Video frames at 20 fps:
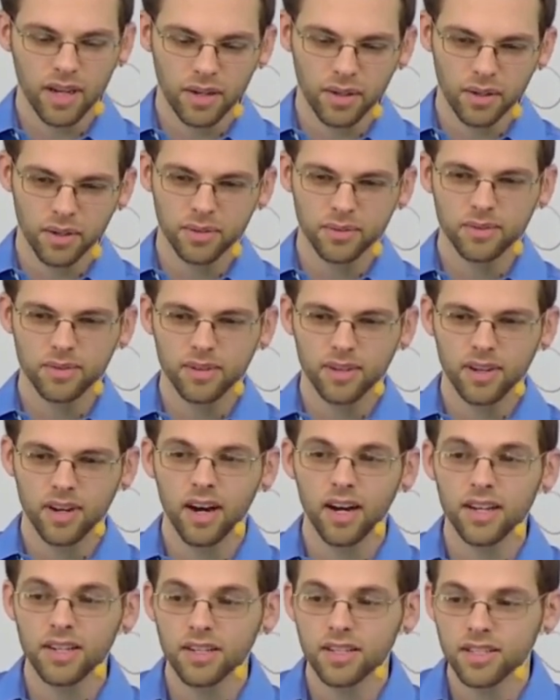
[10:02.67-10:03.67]
I don't know,
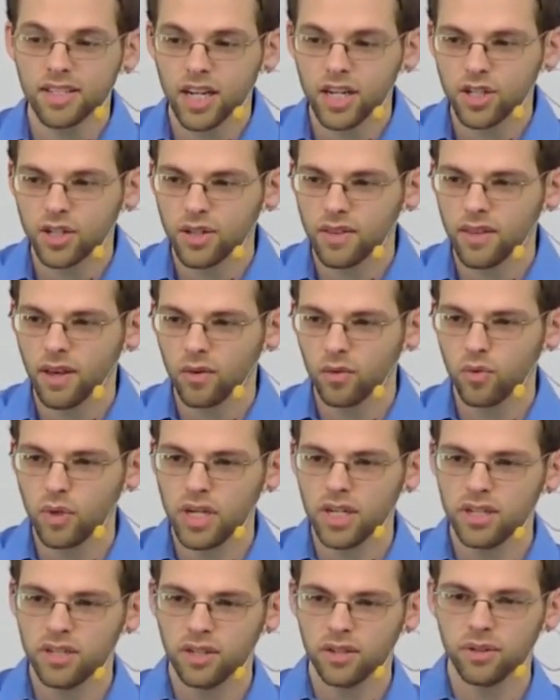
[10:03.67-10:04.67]
condescension that
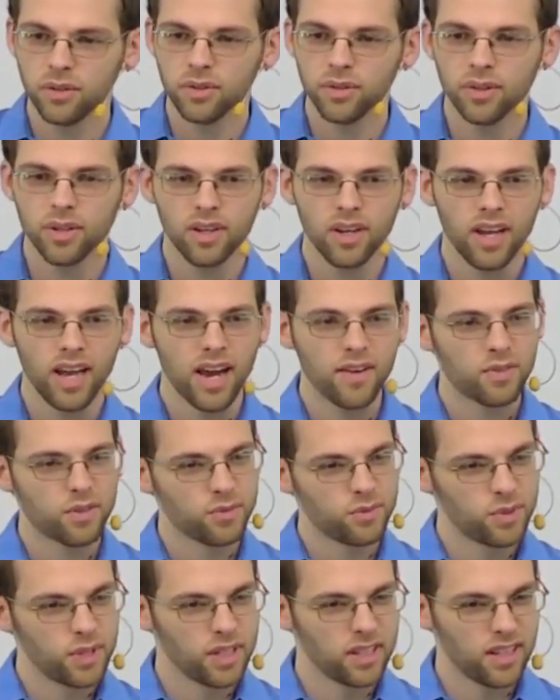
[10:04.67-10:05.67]
we do ever
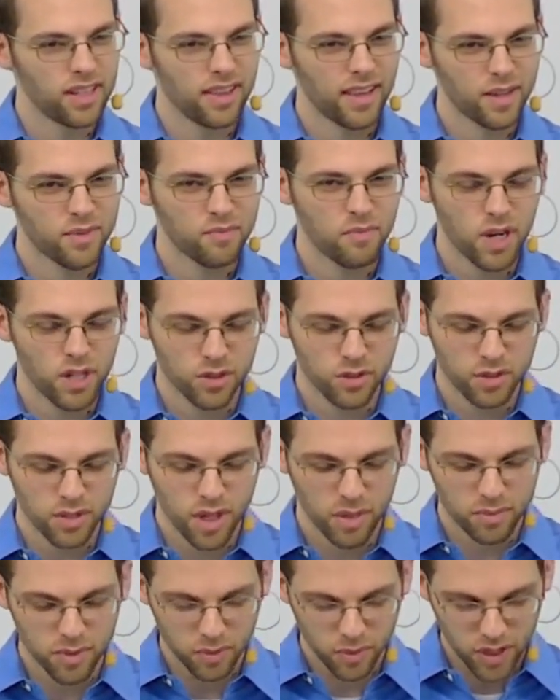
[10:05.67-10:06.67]
really like measures
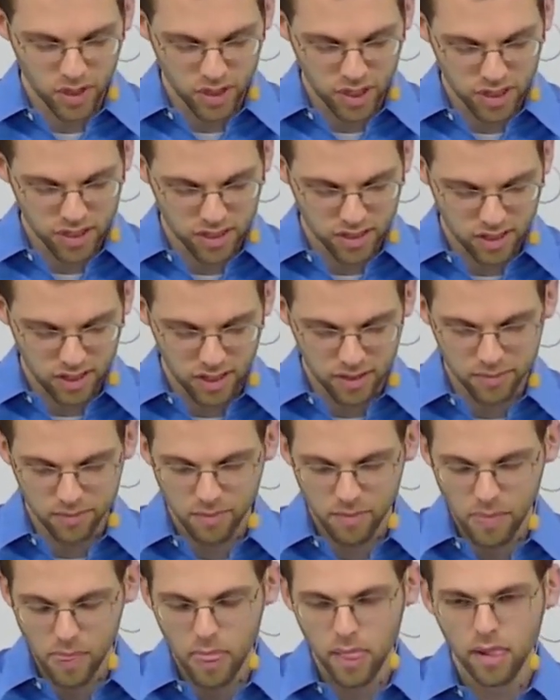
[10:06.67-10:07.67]
up to what Jesus did.
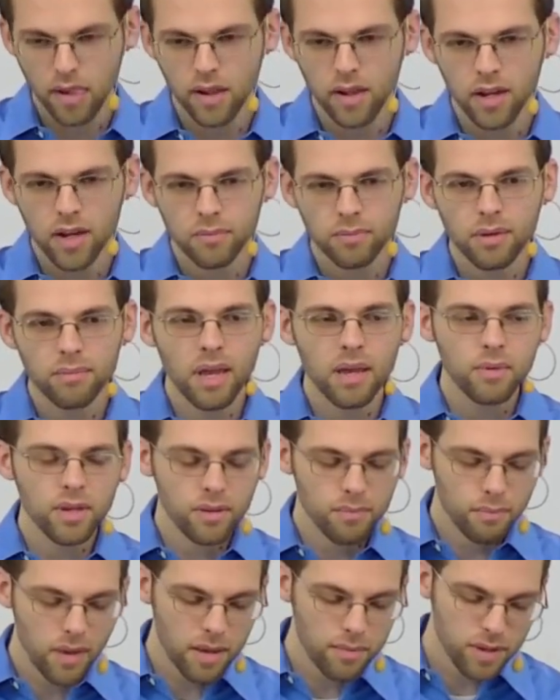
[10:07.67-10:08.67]
But maybe,
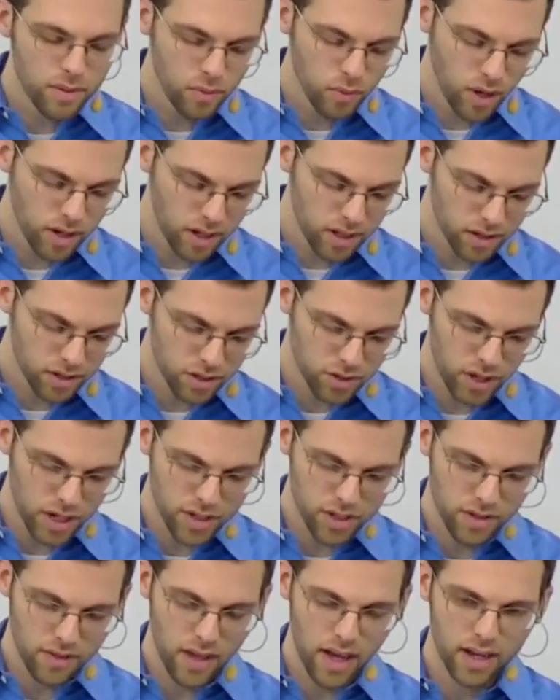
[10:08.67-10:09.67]
maybe one
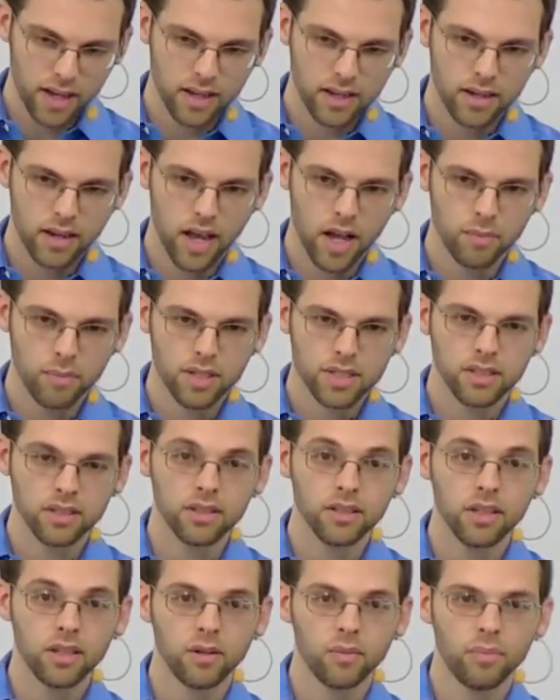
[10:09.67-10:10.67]
illustration that can help us a
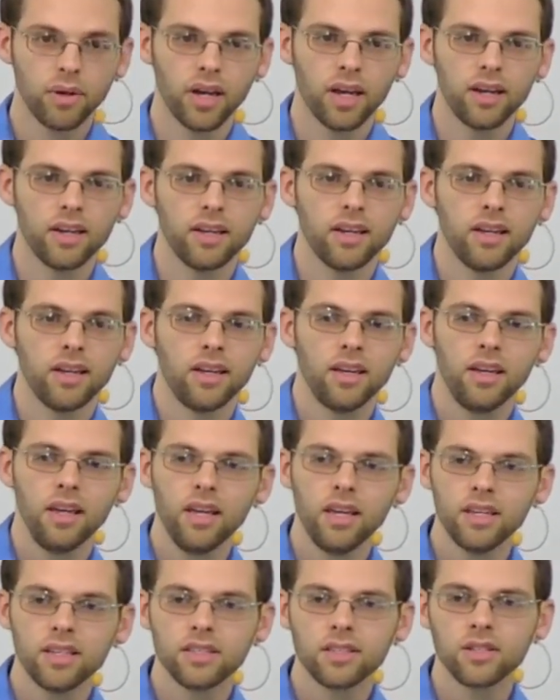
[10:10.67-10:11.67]
little bit
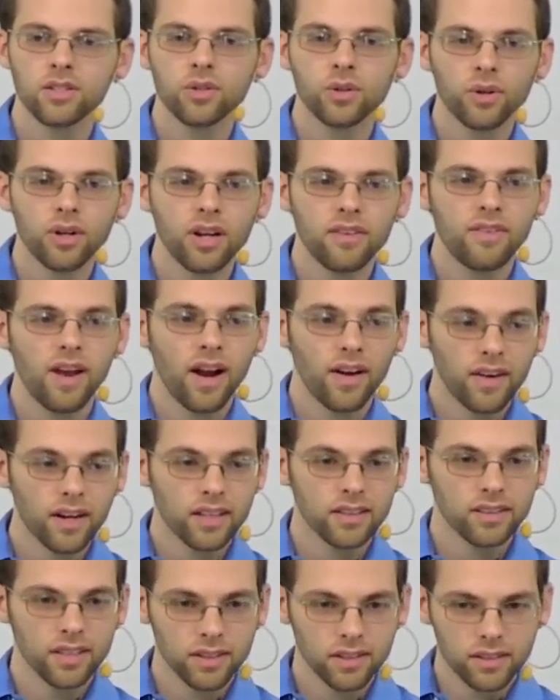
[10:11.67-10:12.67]
is the story of
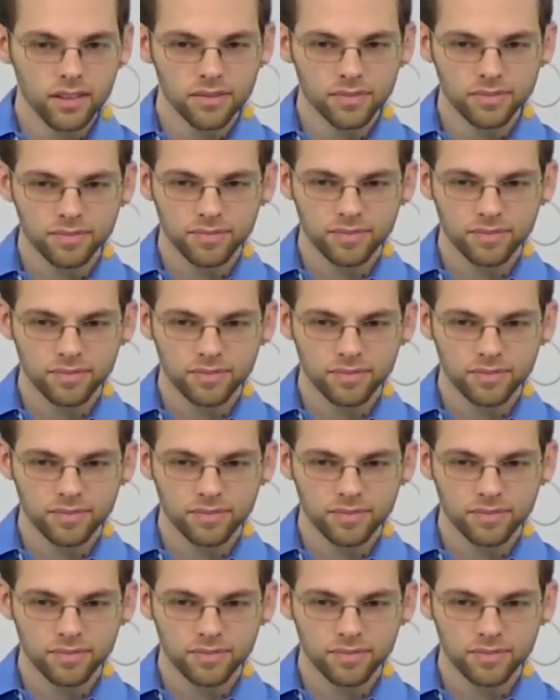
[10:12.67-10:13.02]
Eric Liddell.